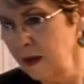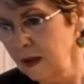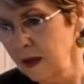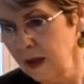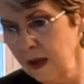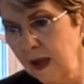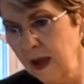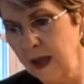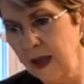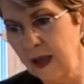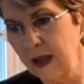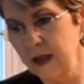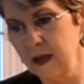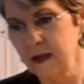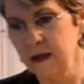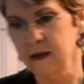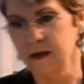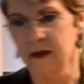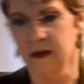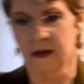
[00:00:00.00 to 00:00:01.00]

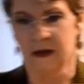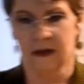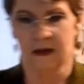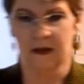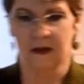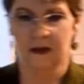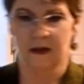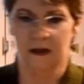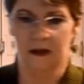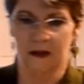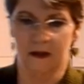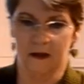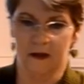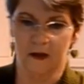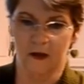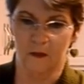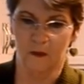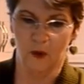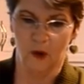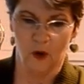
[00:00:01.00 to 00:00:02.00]
And a
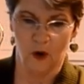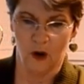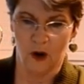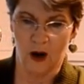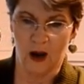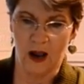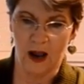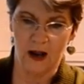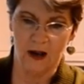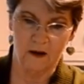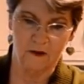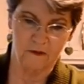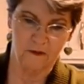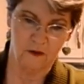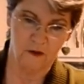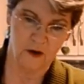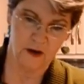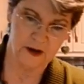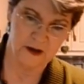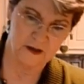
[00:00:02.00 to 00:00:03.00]
little more olive
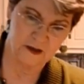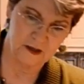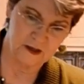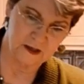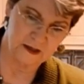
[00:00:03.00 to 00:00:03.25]
oil.